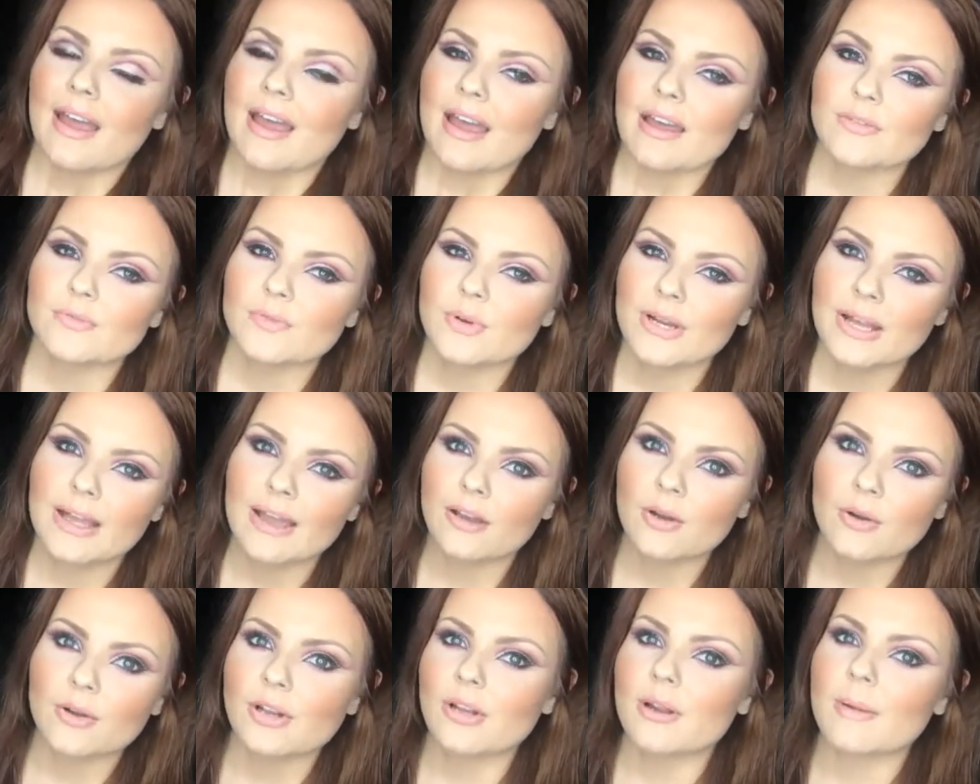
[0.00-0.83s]
everyone
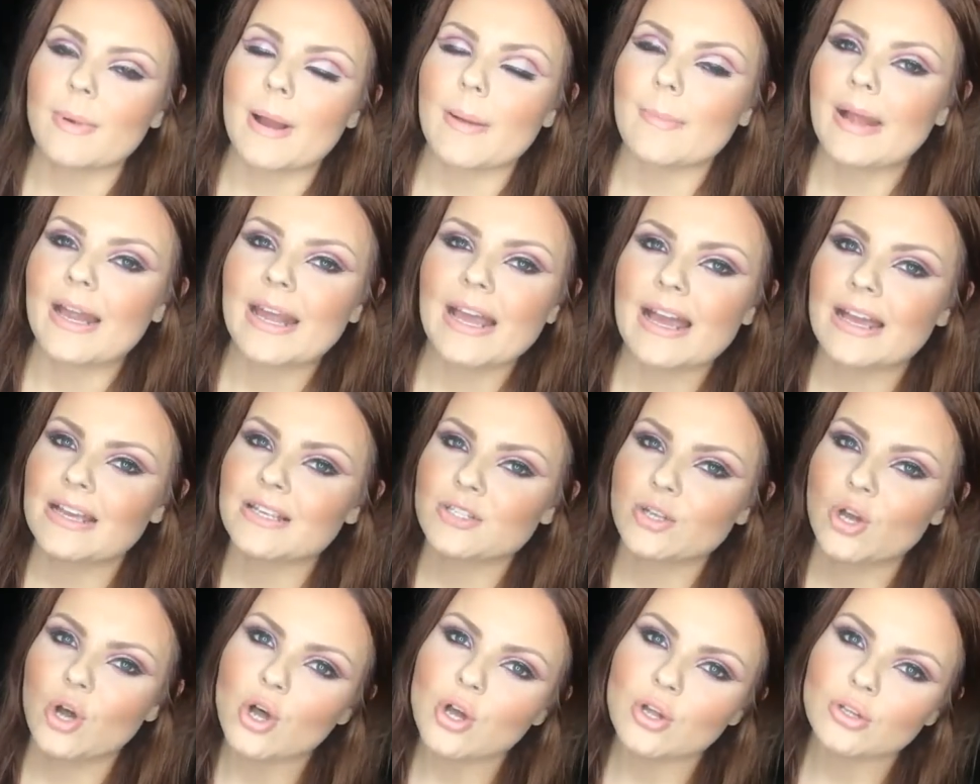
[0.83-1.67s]
kept going on about my
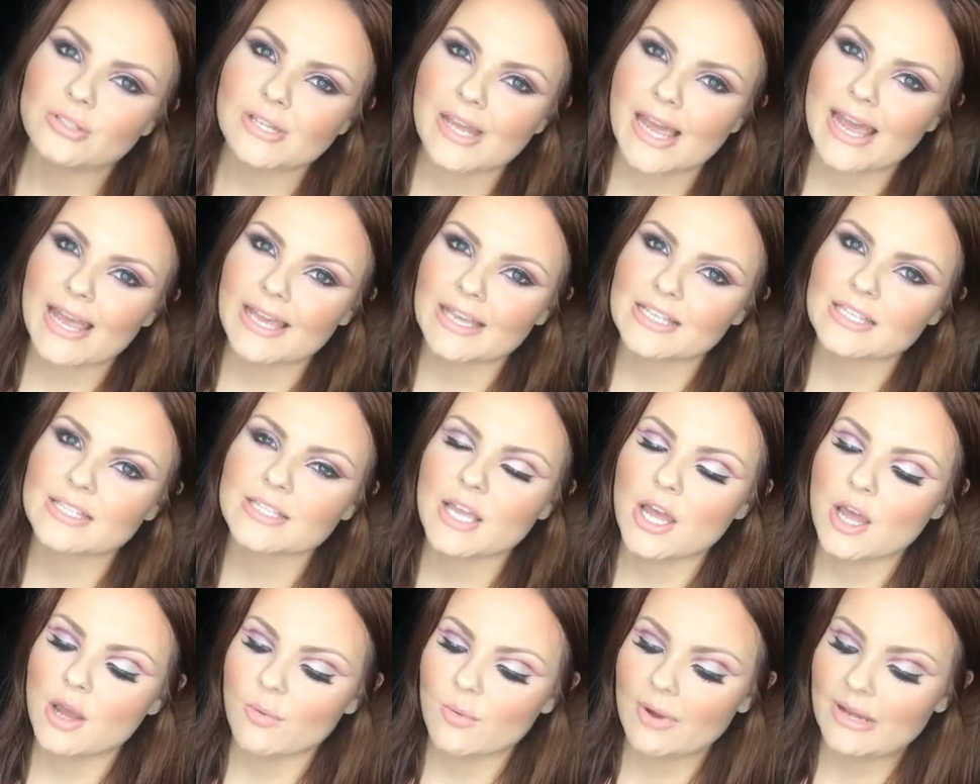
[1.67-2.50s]
eyes all day,
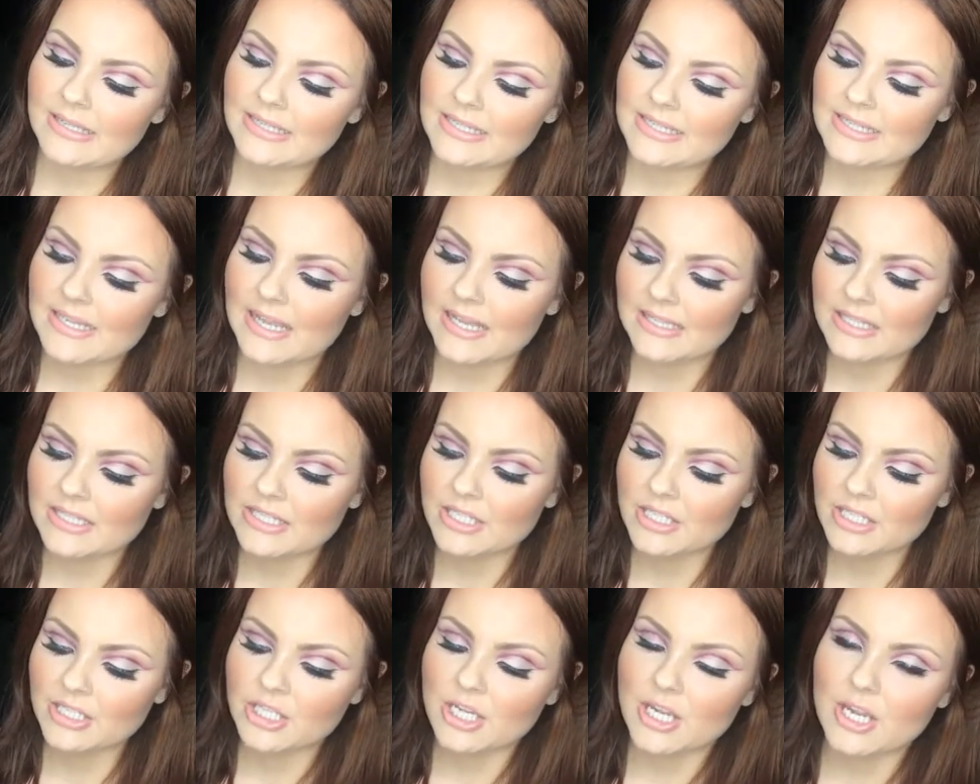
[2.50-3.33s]
so I
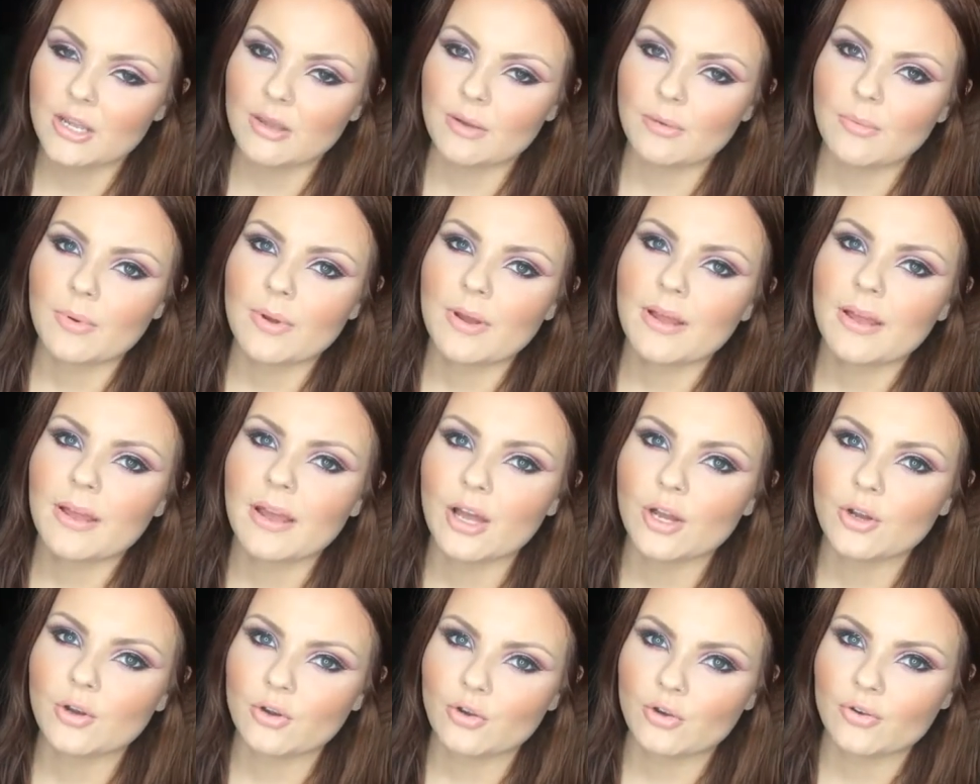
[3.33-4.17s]
decided to do
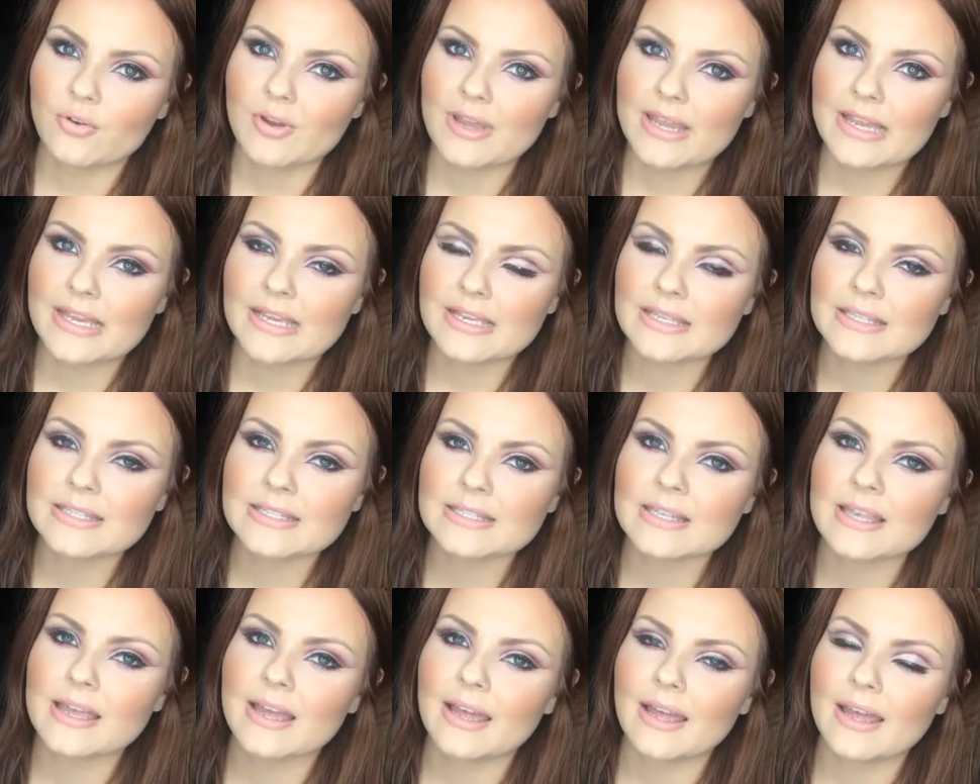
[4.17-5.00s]
a cut
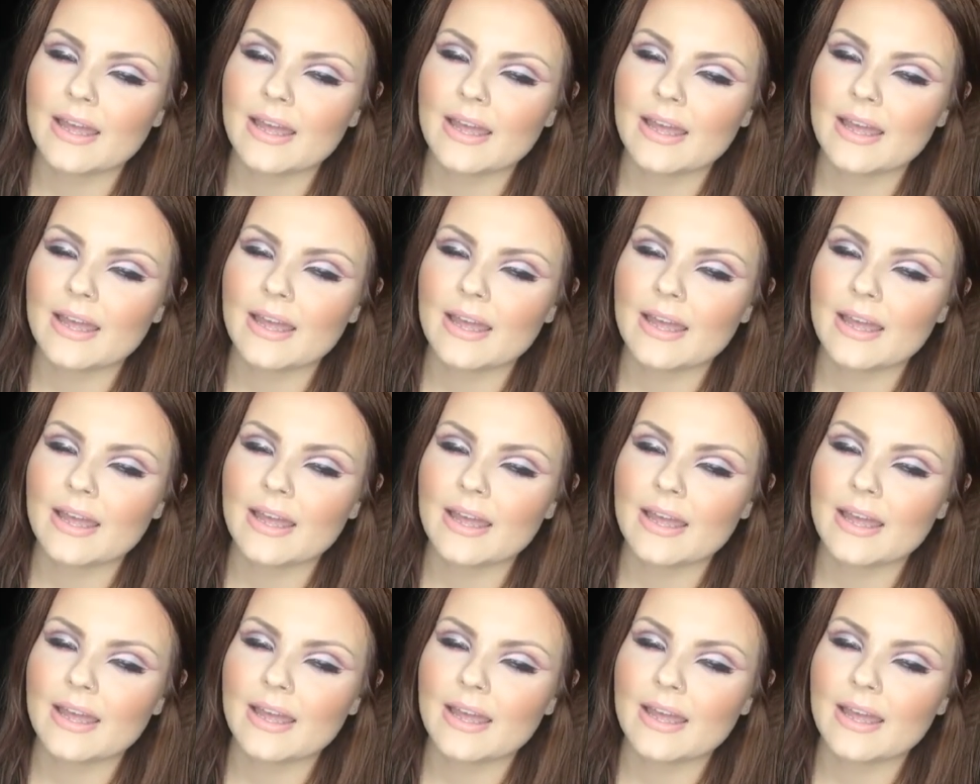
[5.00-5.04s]
crease.